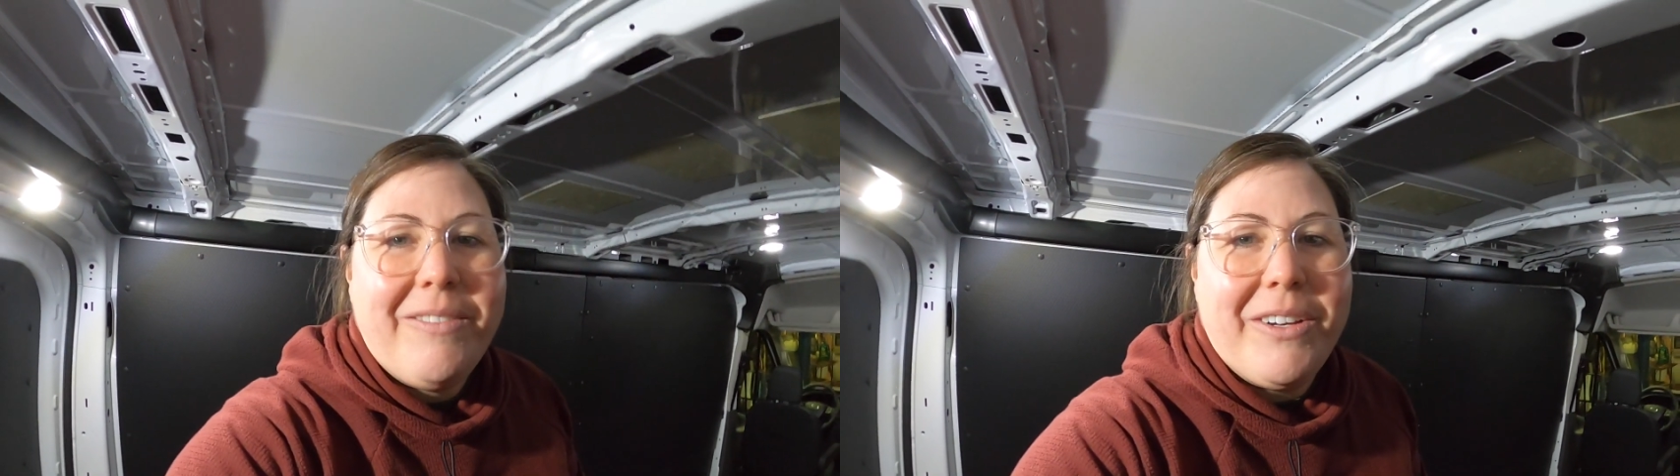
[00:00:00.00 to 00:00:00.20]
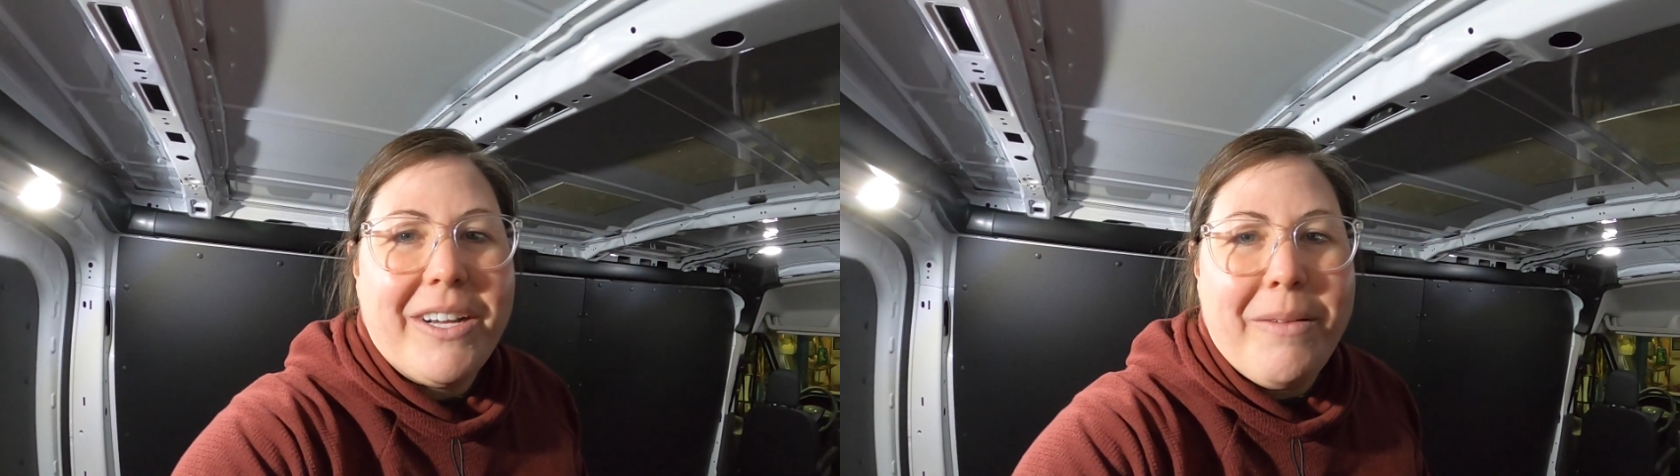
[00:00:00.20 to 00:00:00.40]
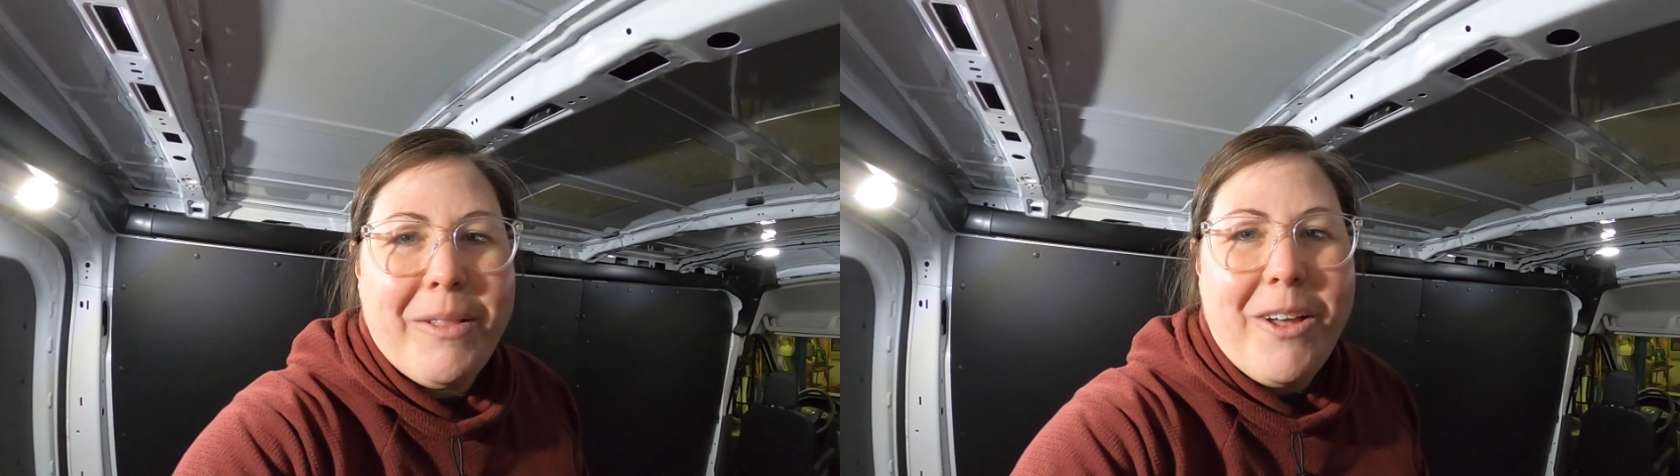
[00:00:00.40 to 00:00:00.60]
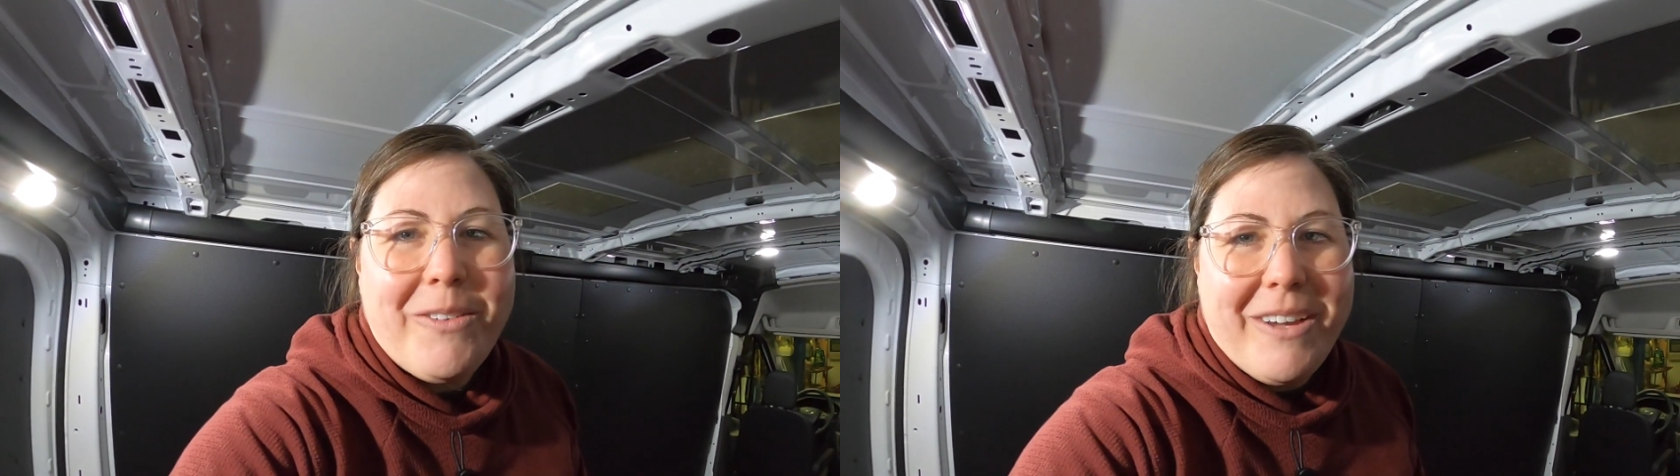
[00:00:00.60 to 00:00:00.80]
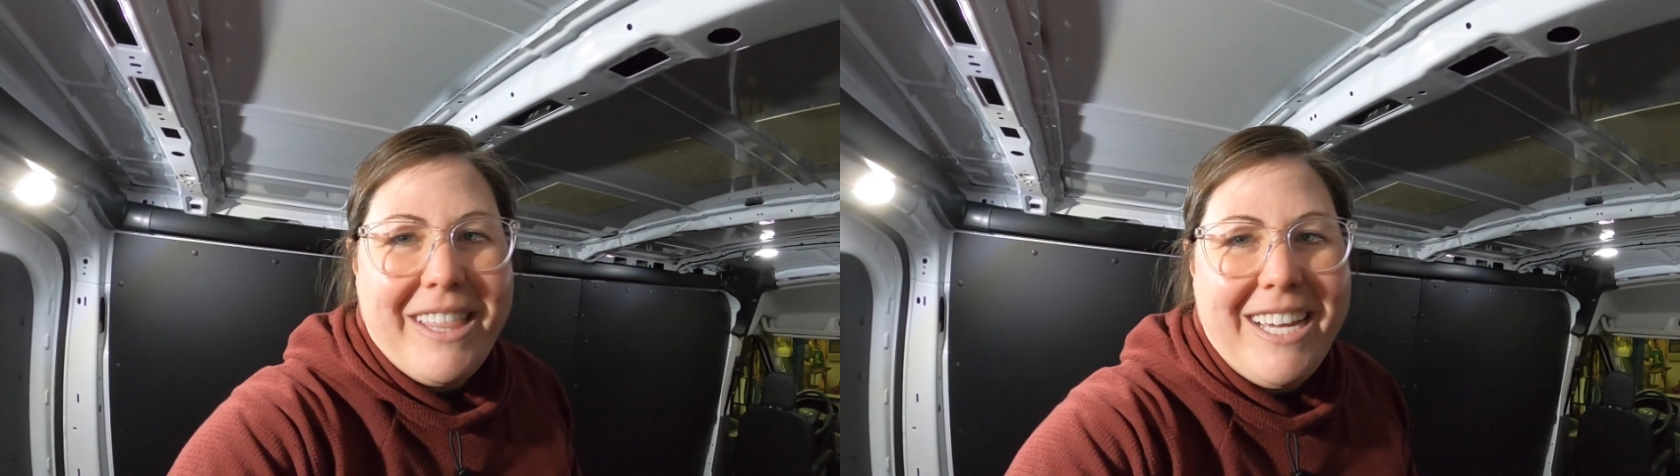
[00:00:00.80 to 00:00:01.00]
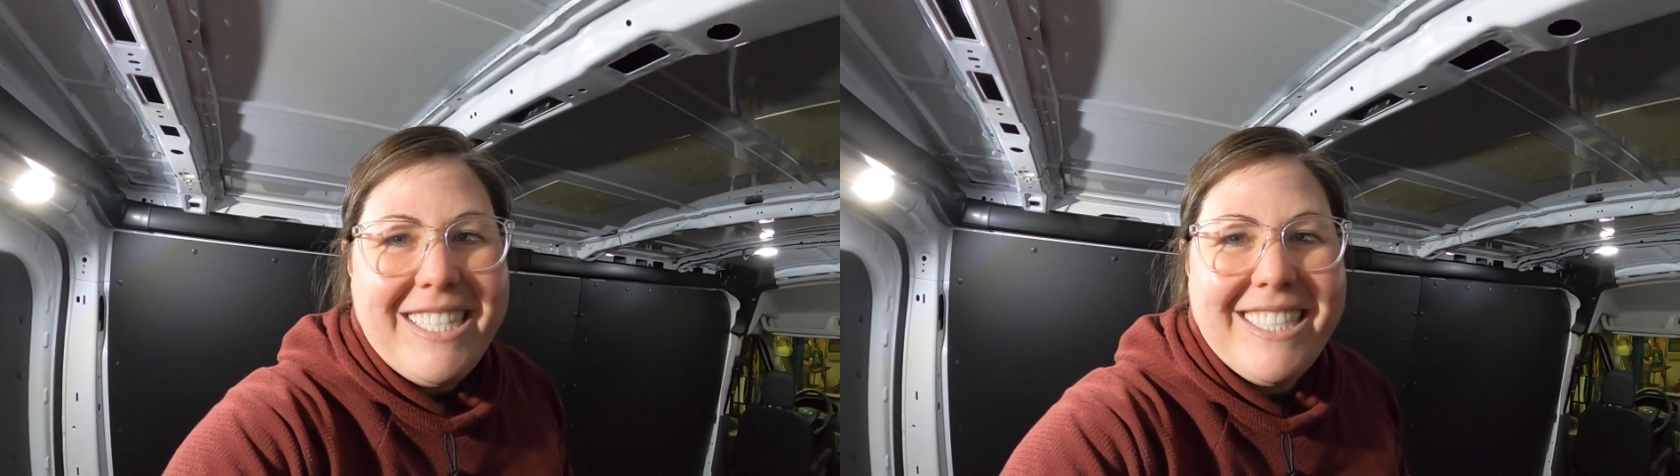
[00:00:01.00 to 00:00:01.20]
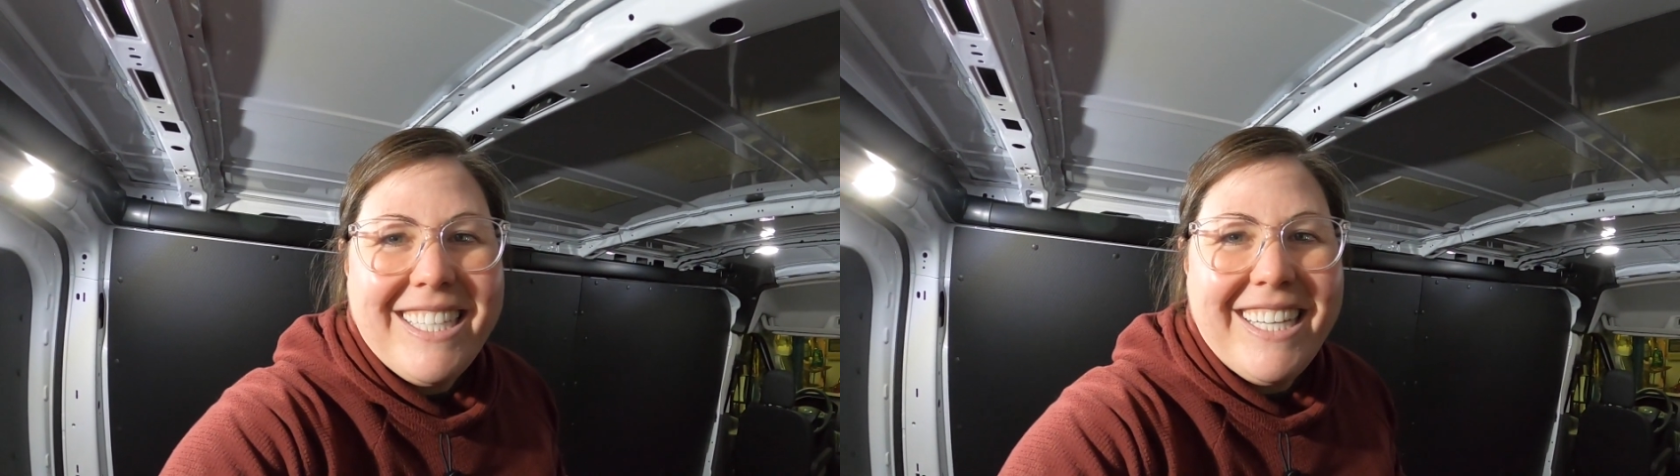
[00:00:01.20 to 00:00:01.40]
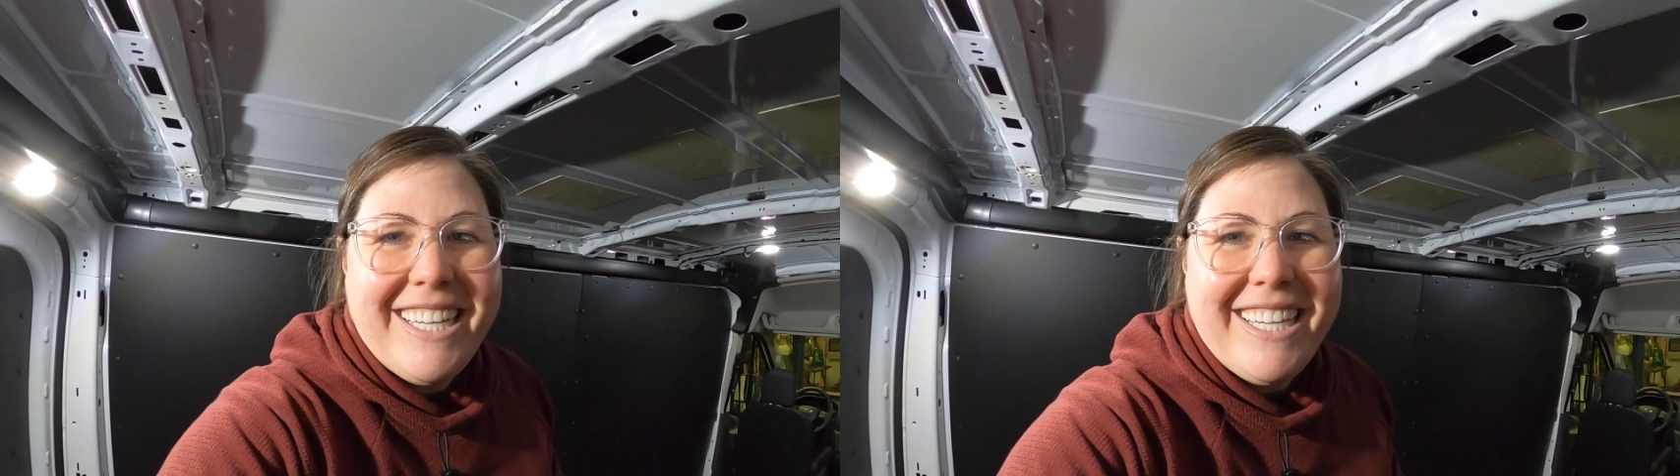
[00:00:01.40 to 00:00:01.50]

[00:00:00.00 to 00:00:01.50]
for you to come along with us.